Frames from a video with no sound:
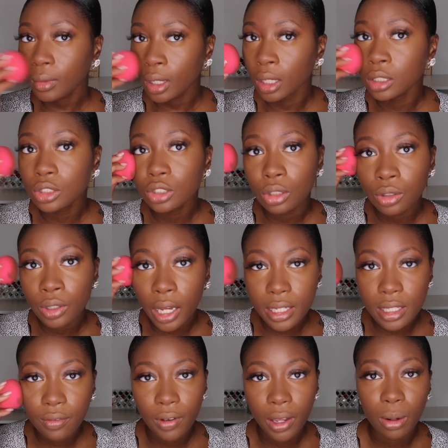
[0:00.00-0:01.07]
and show you
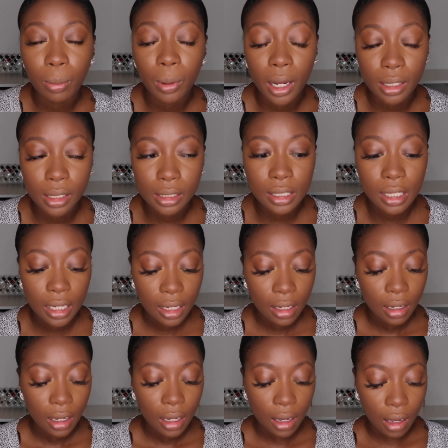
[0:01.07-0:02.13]
guys the final product
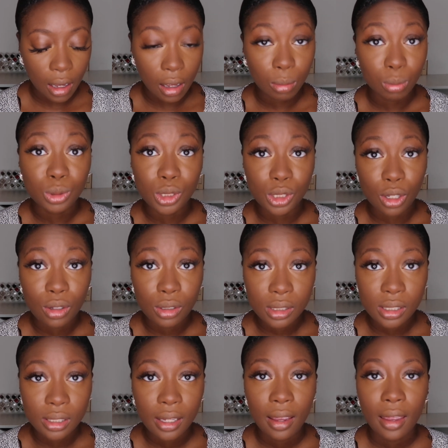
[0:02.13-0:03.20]

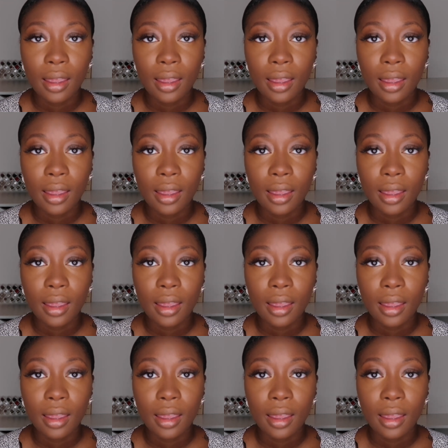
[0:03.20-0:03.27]
result.